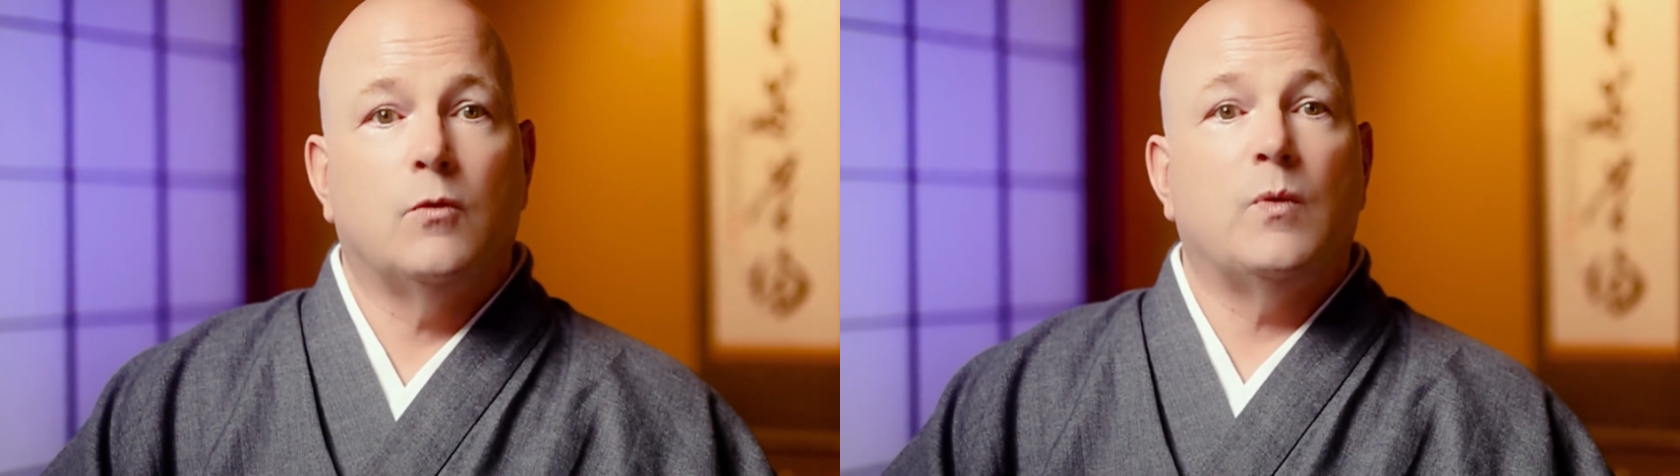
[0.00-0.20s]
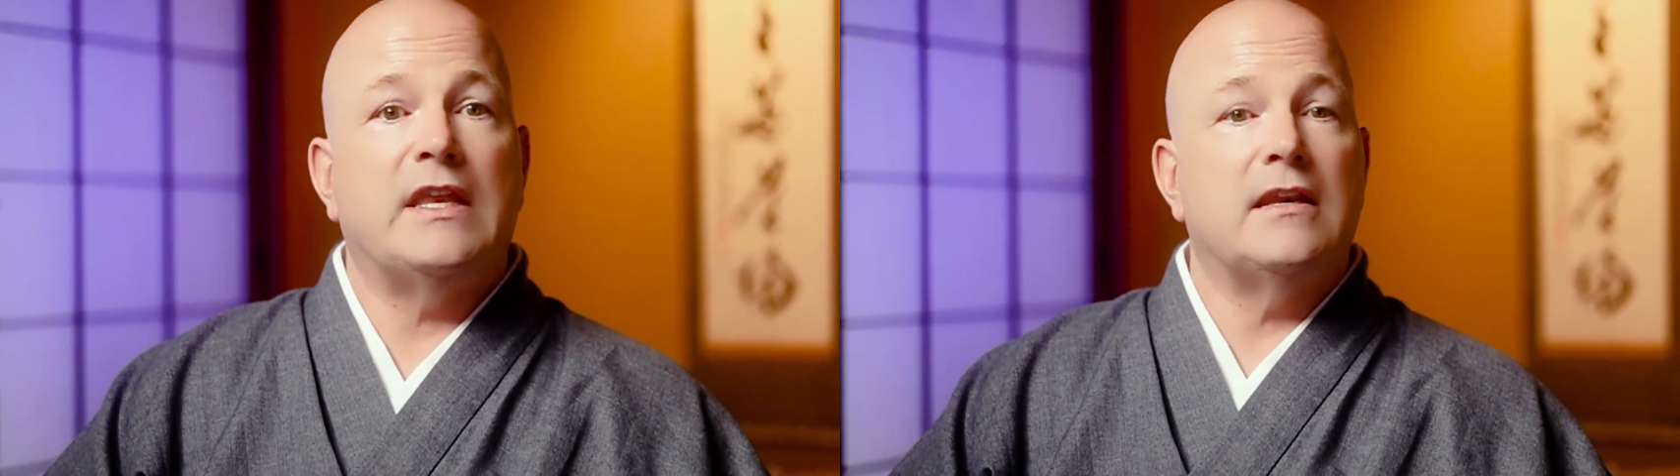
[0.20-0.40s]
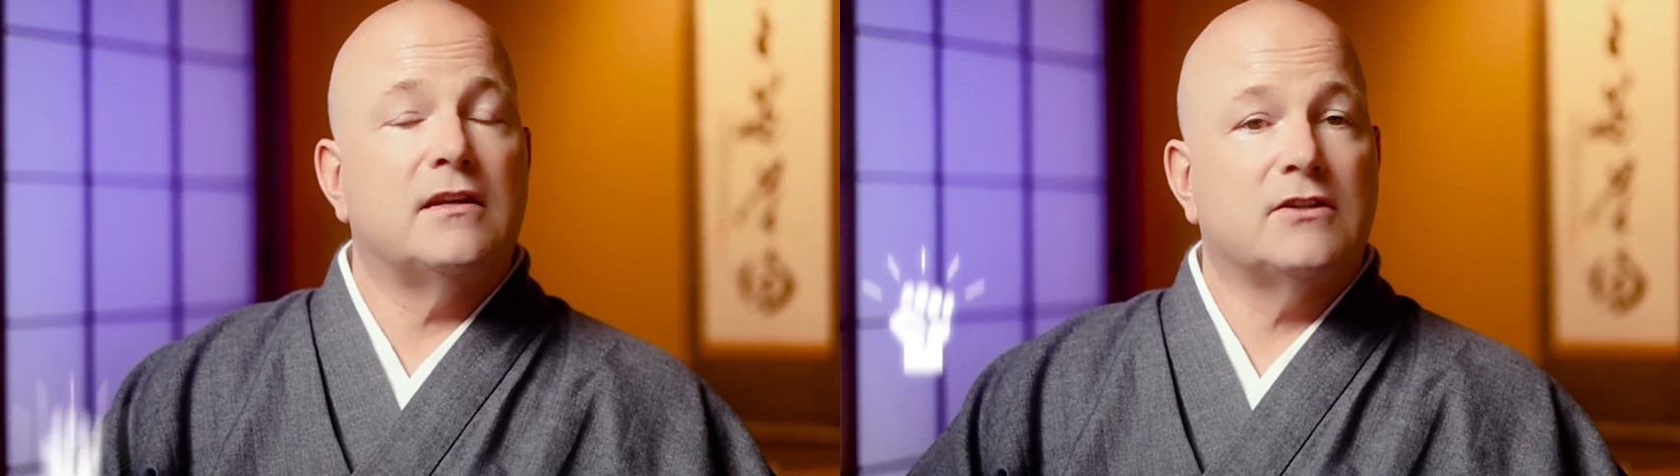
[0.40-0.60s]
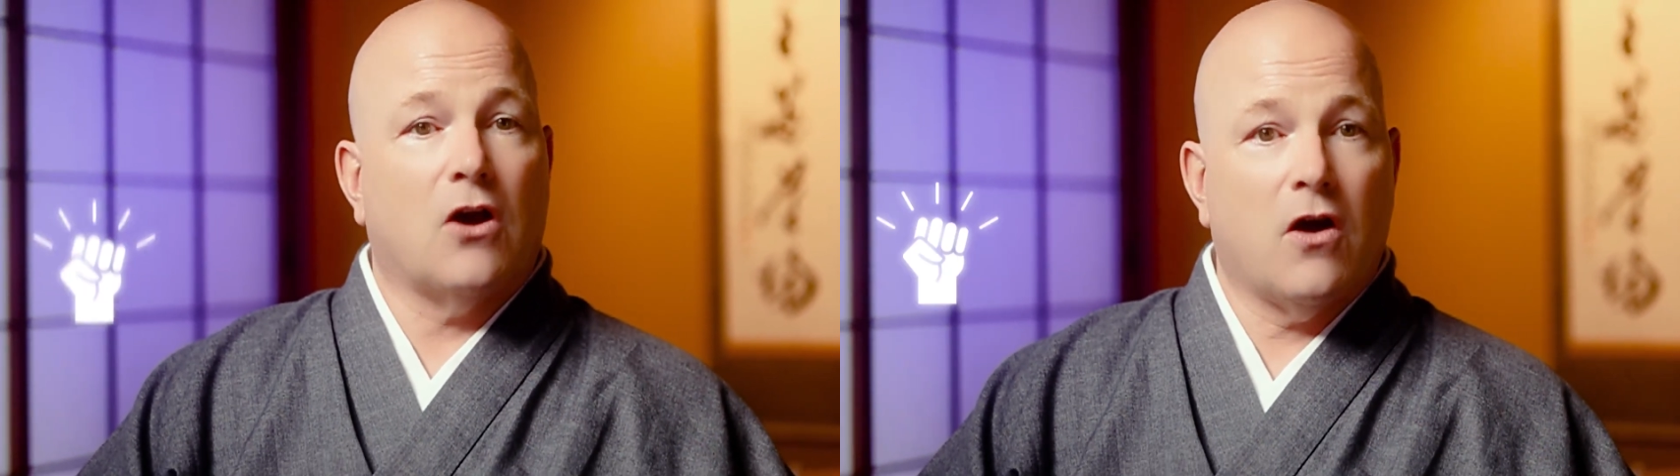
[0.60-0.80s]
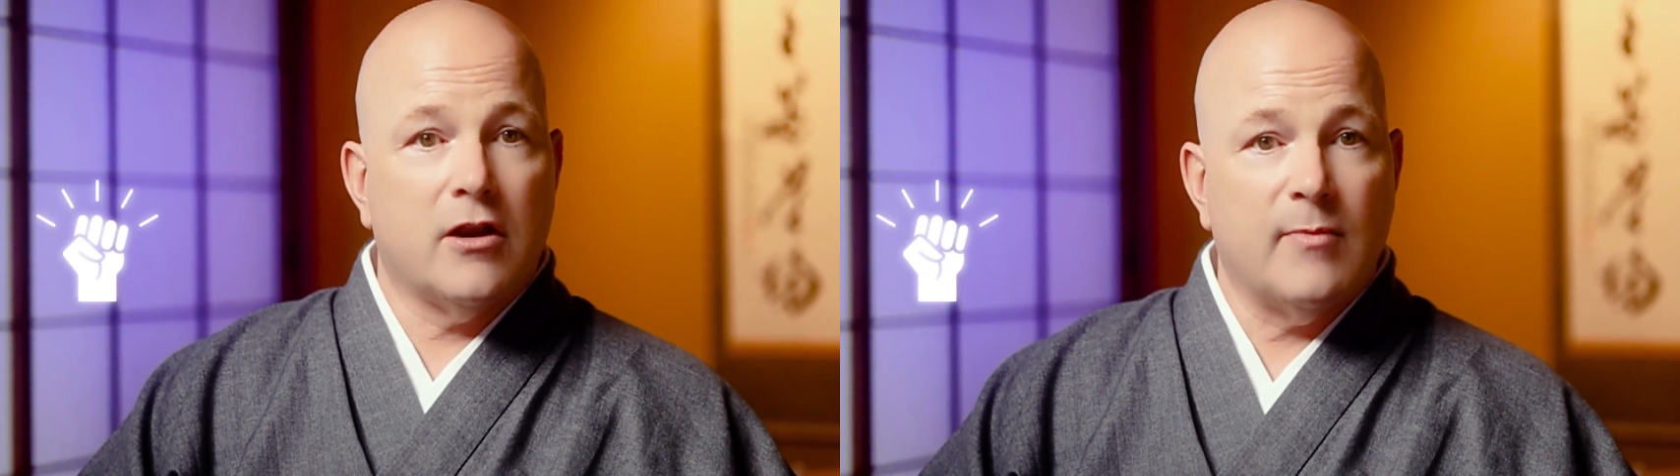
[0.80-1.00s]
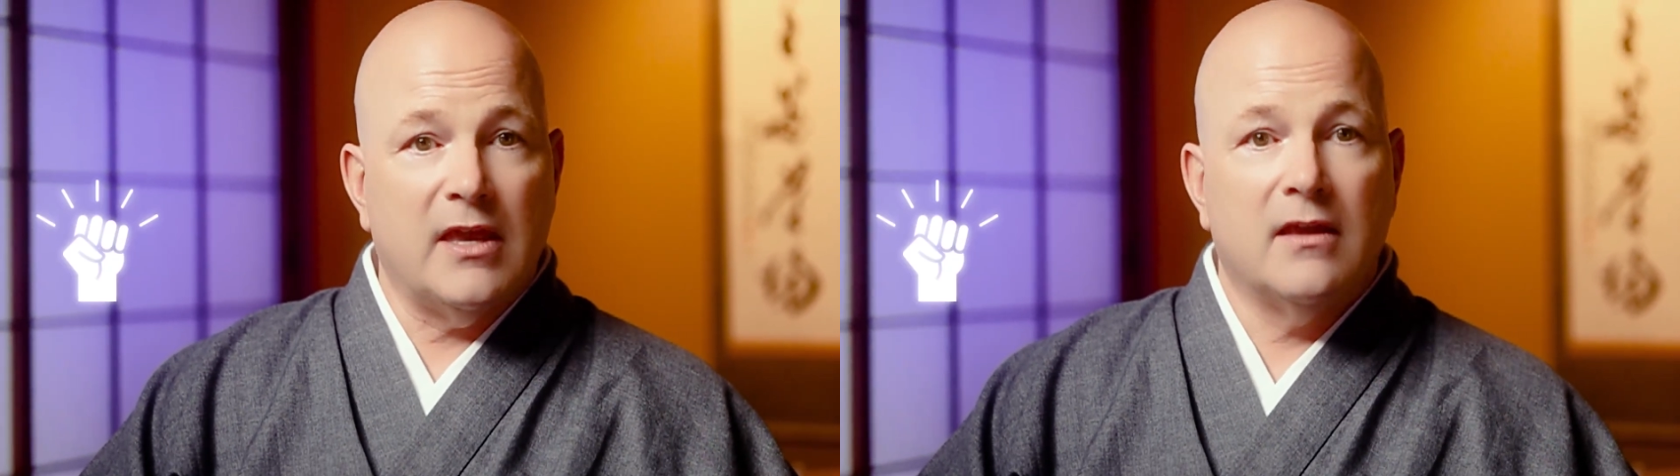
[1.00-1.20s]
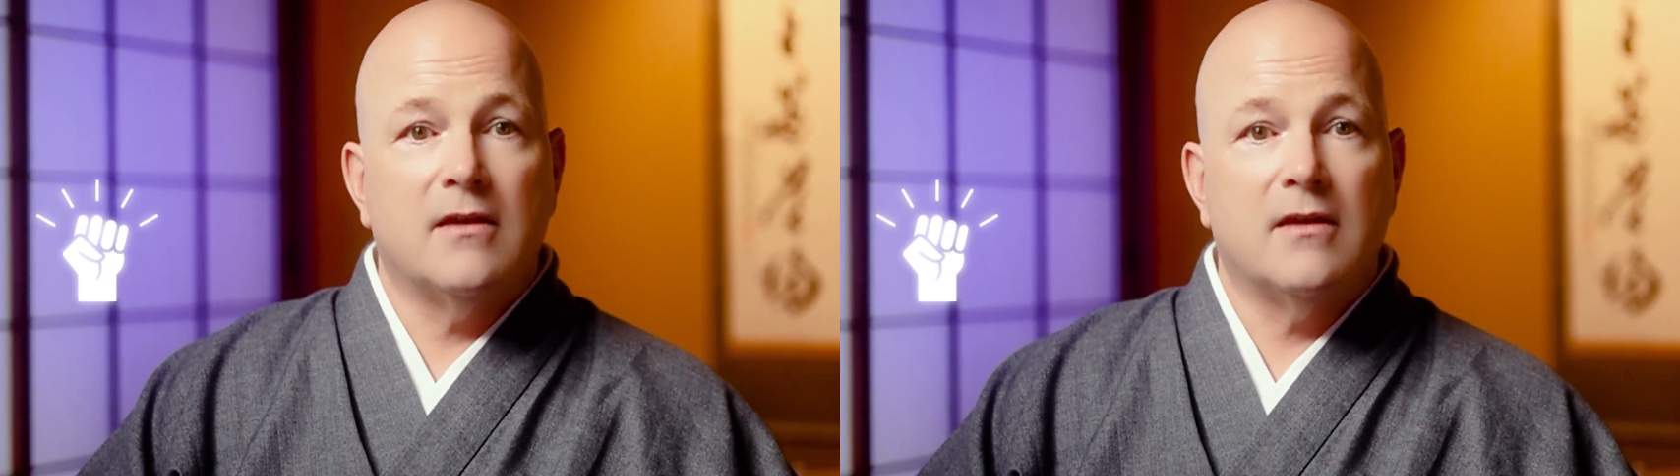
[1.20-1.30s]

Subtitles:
We need autonomy,